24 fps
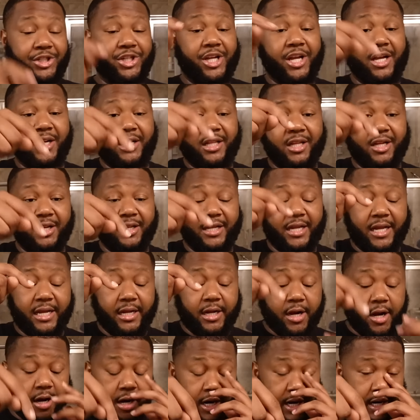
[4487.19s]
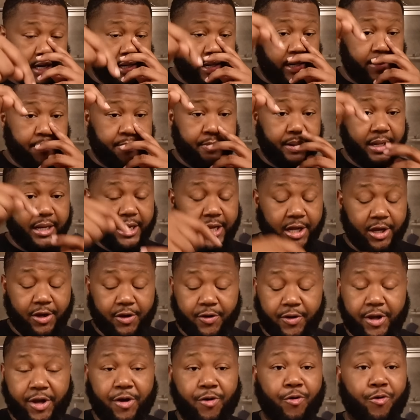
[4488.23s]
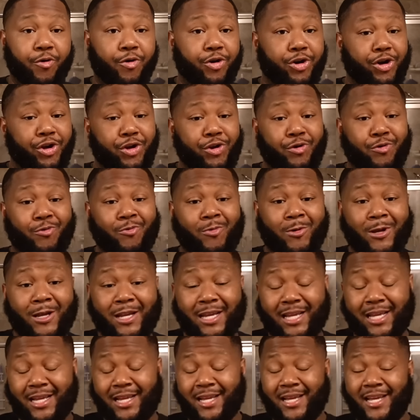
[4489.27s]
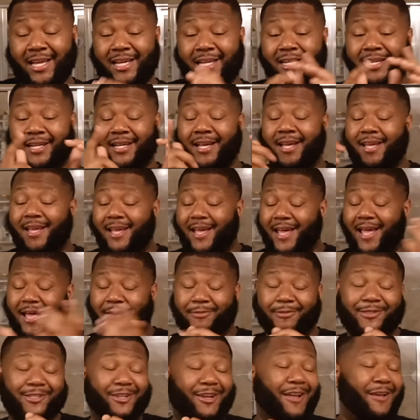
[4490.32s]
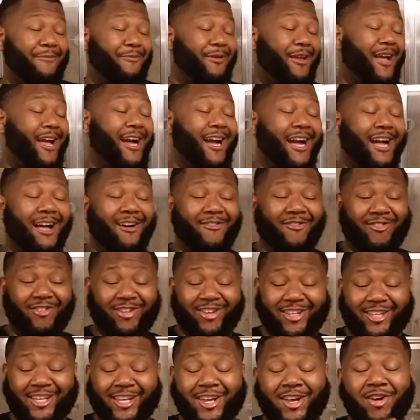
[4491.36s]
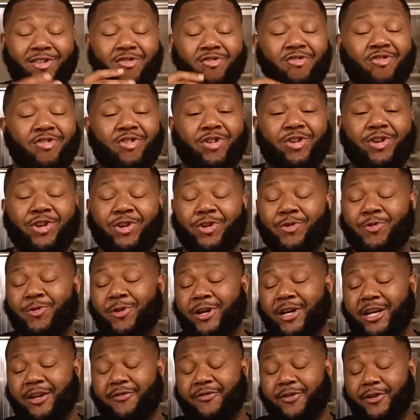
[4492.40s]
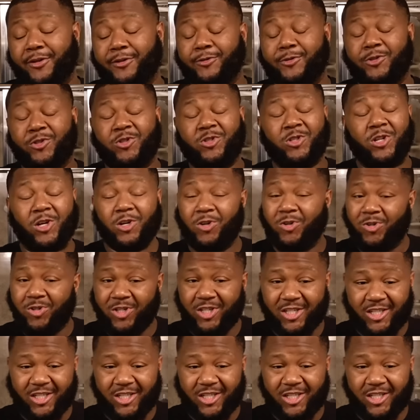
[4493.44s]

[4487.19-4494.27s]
sure y'all click on that cart below and order you one. I'm so happy I got one. Order you one, it feels so